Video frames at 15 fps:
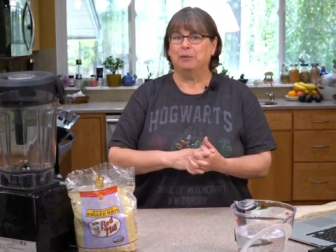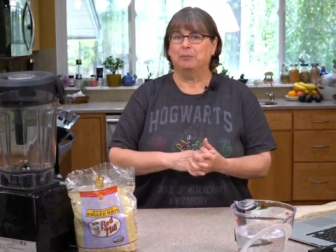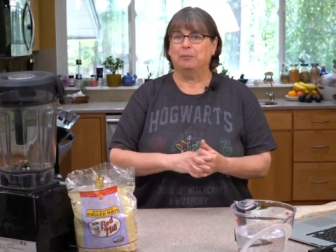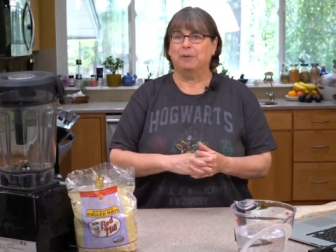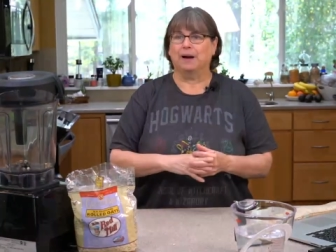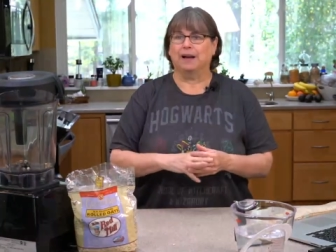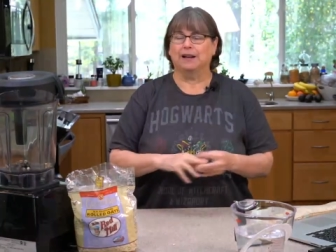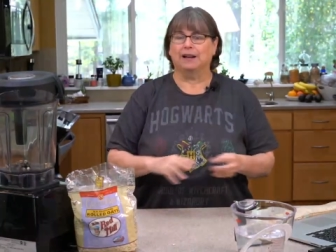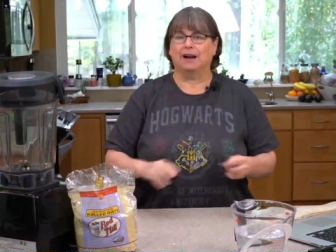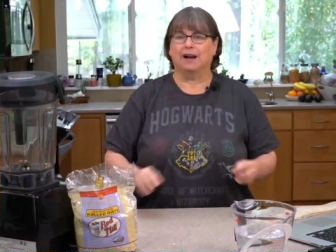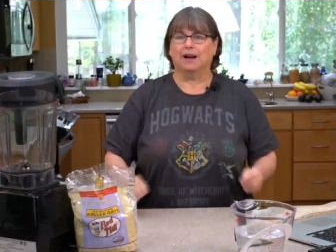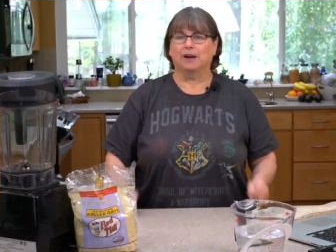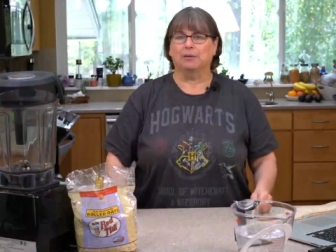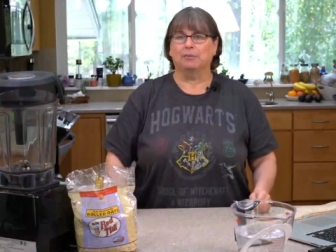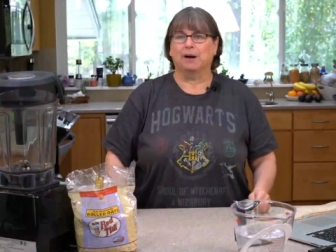but
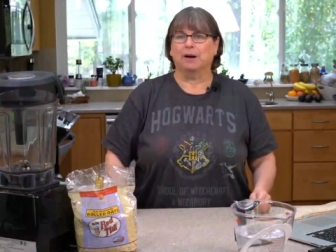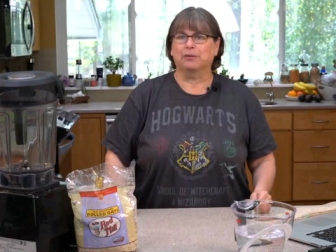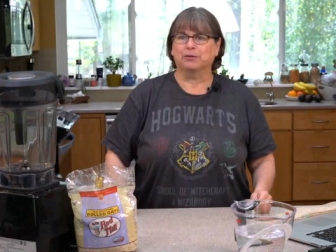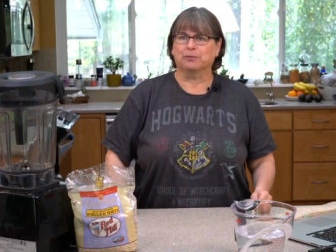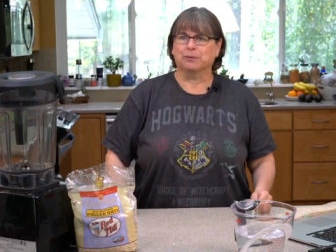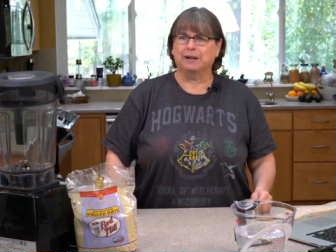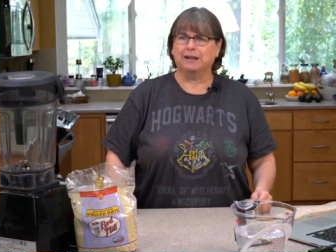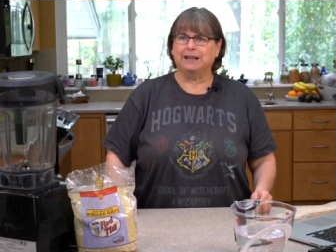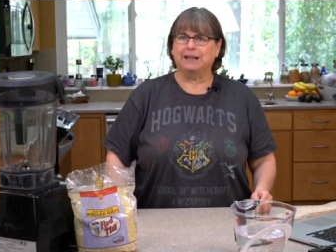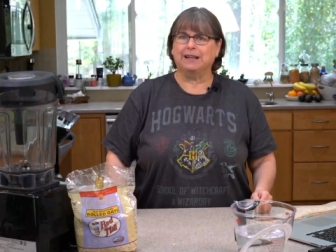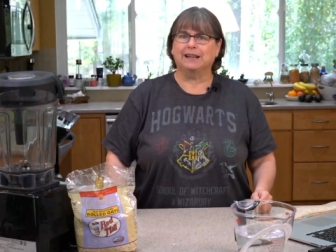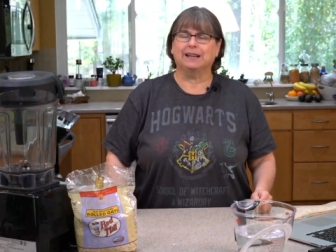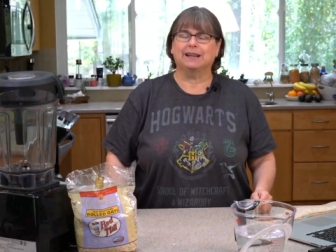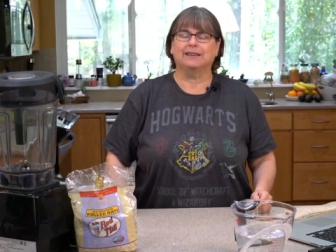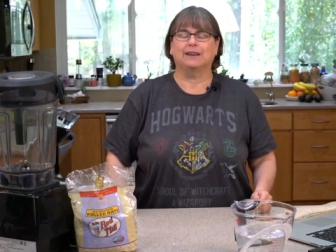um, I was
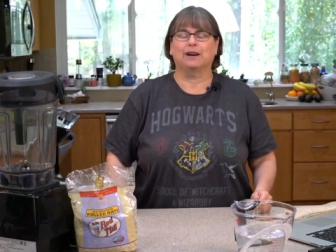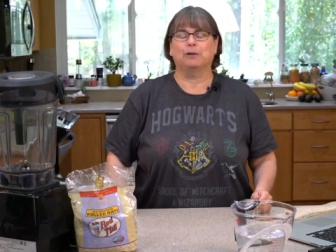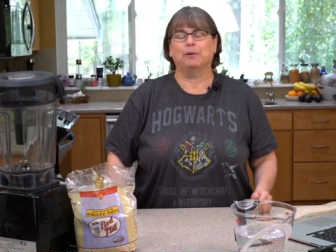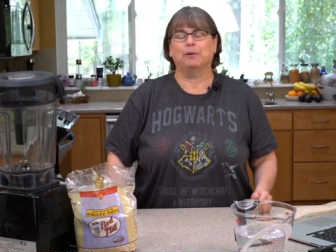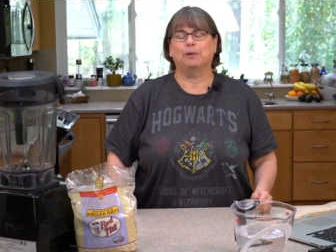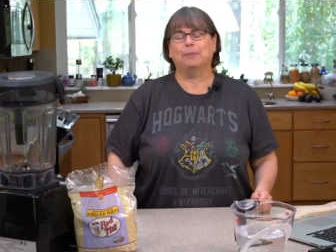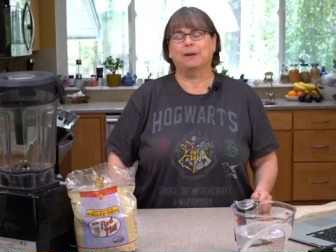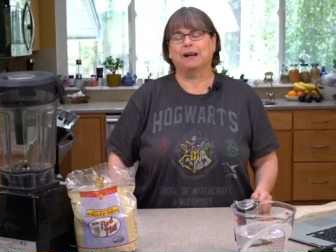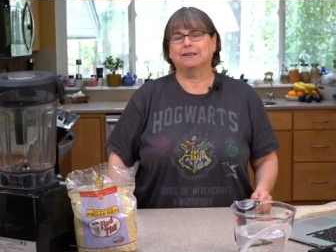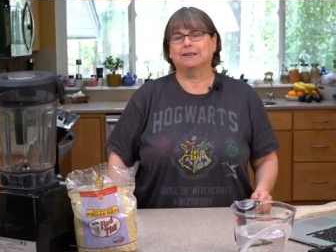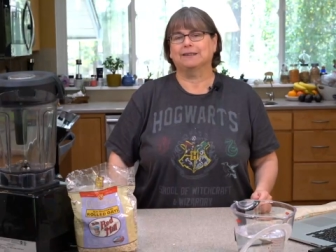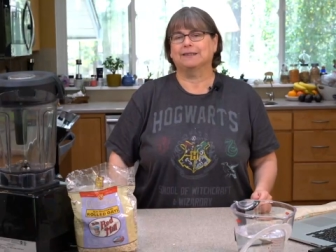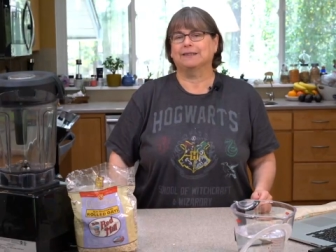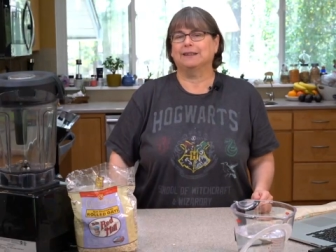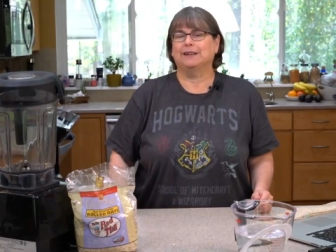reading and then I went back to
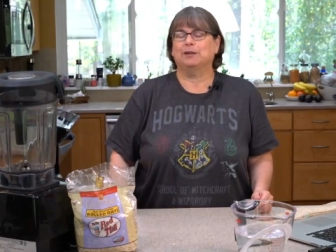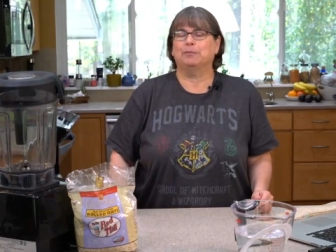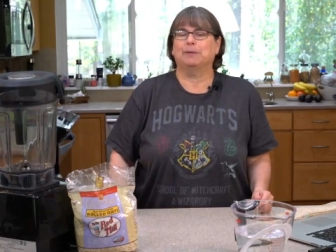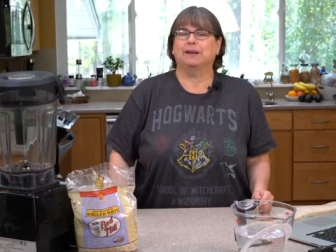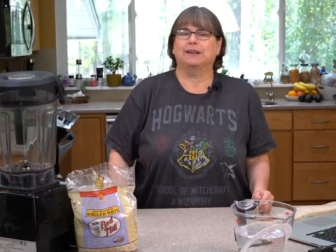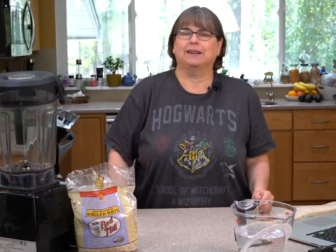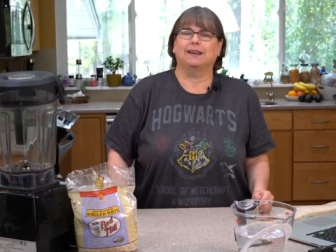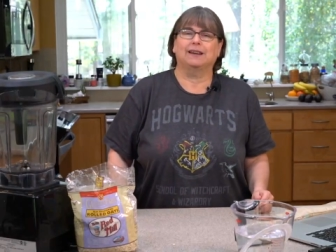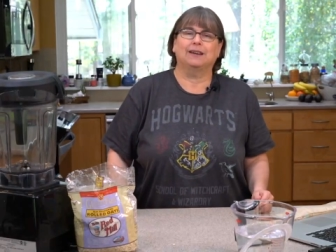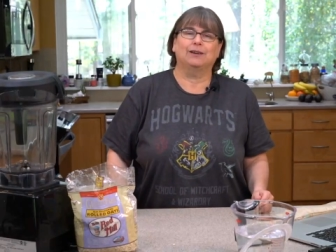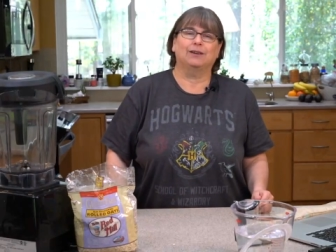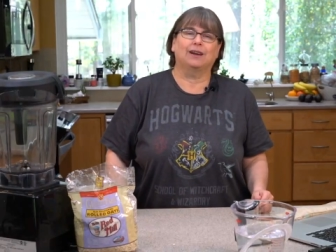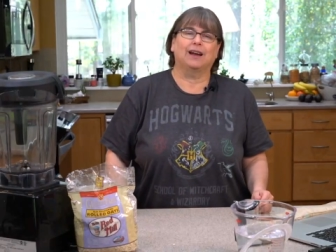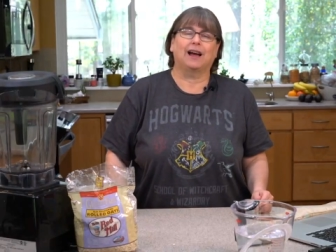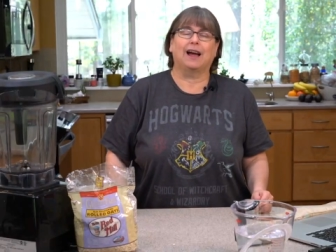sleep and
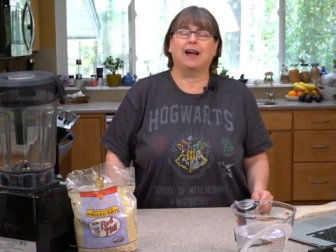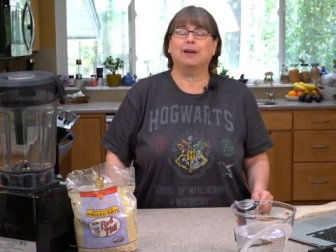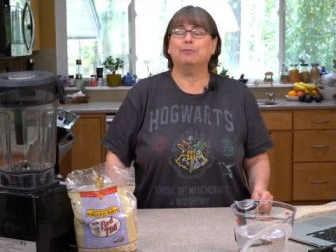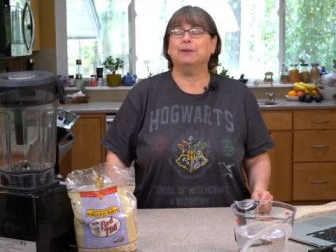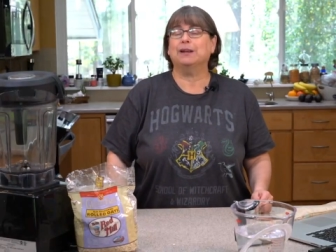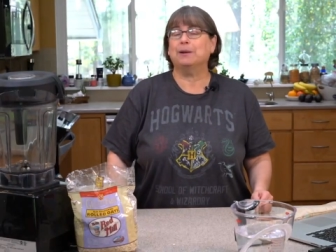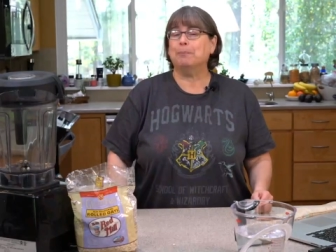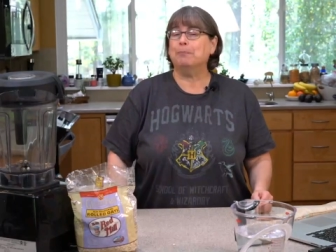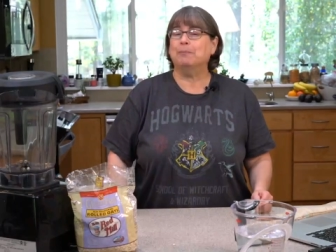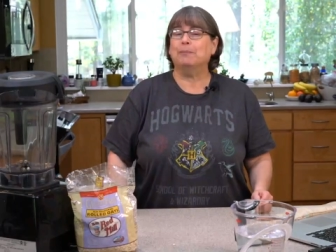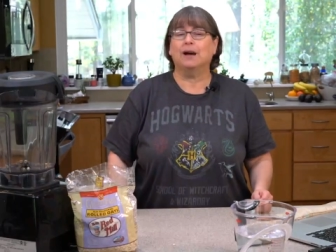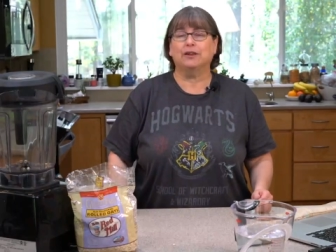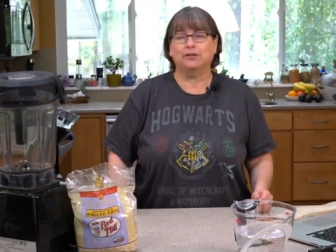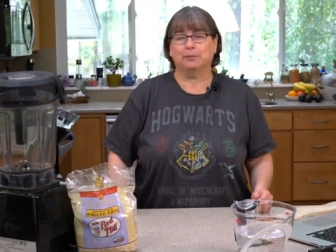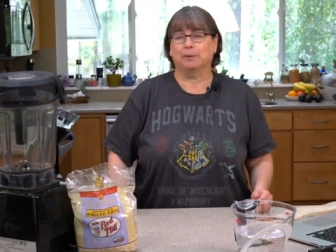it, I'm in a
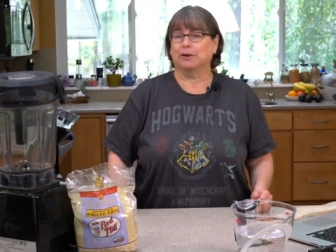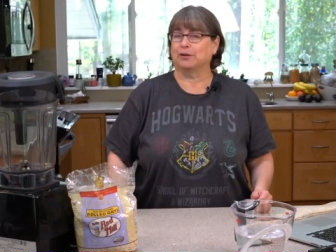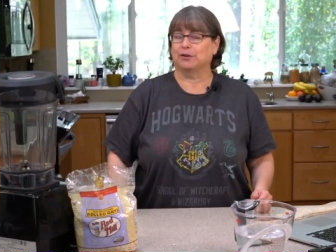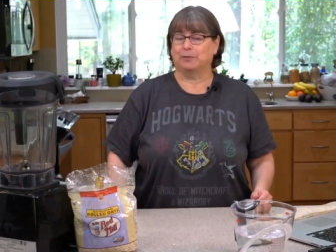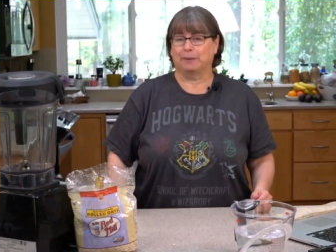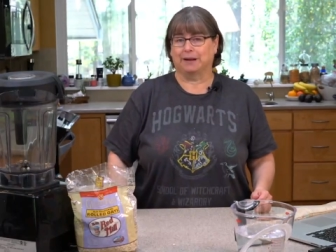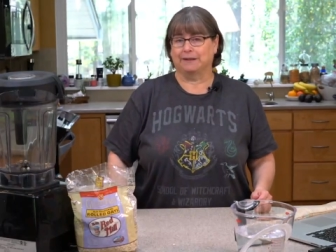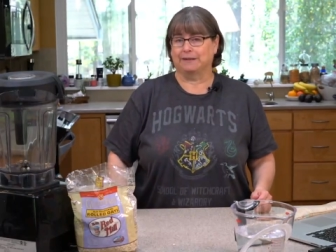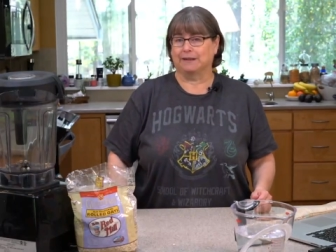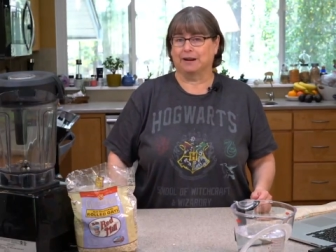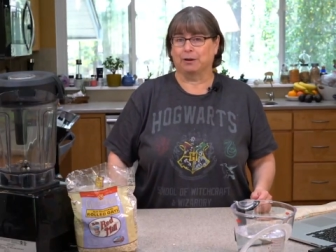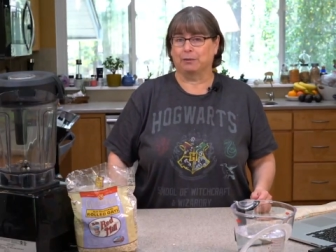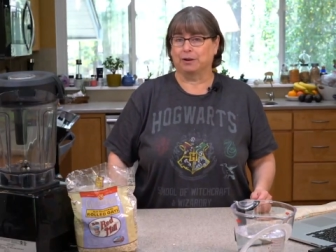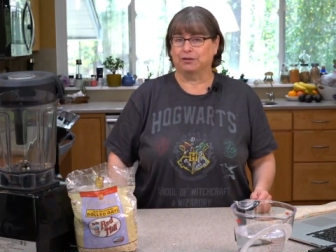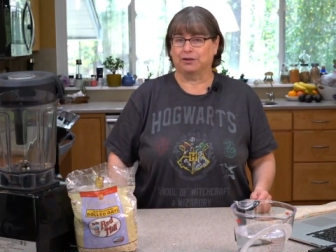much better space than I
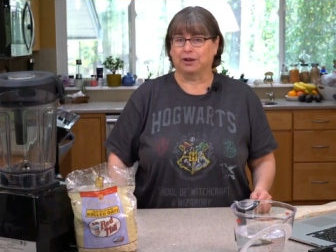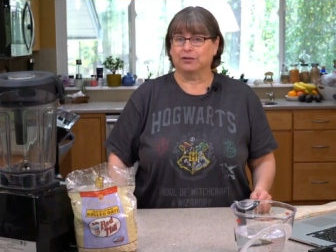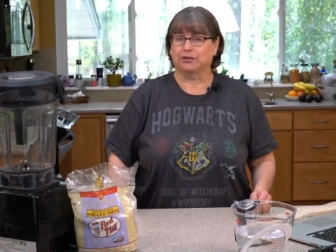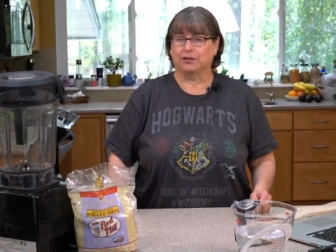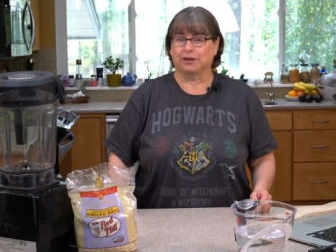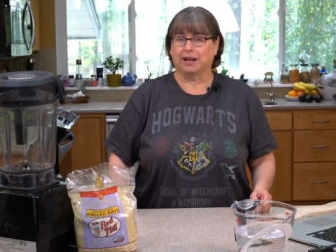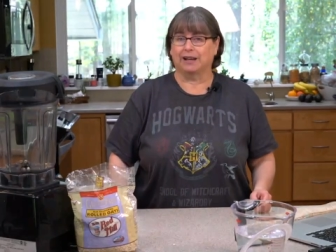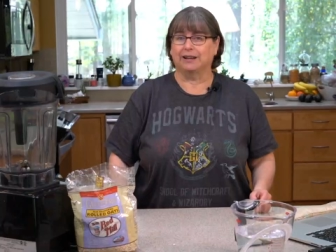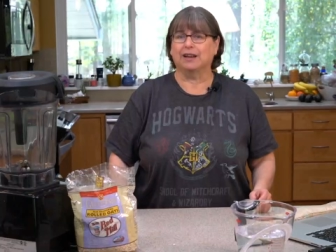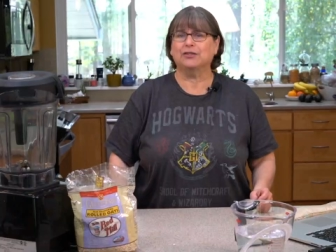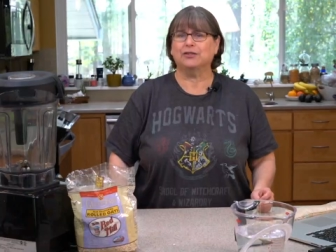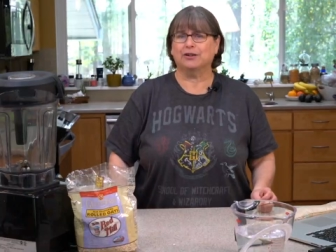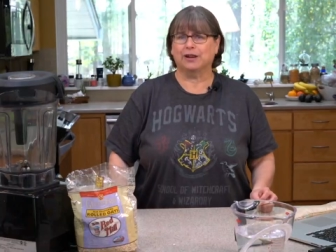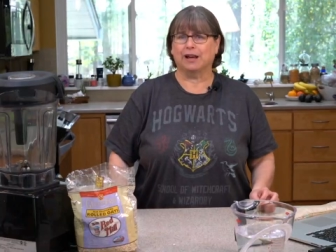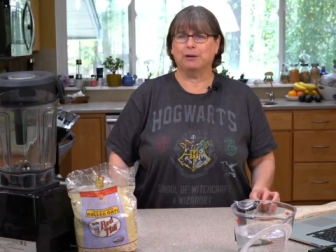was yesterday.
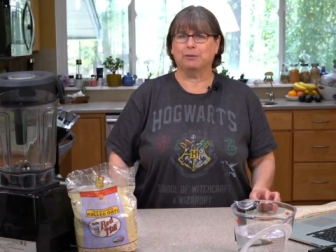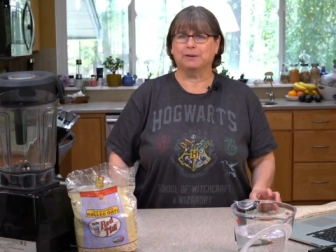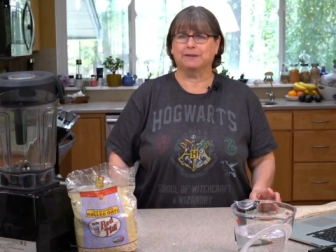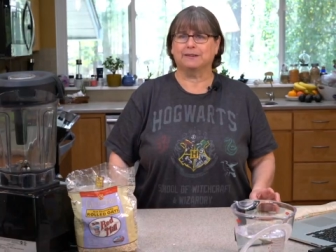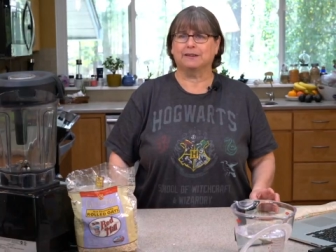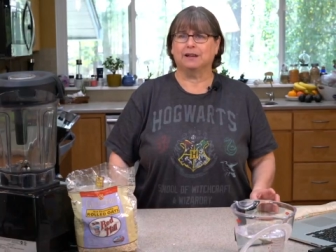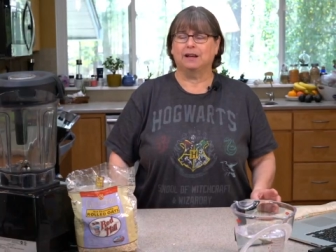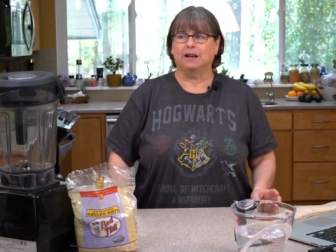Yesterday was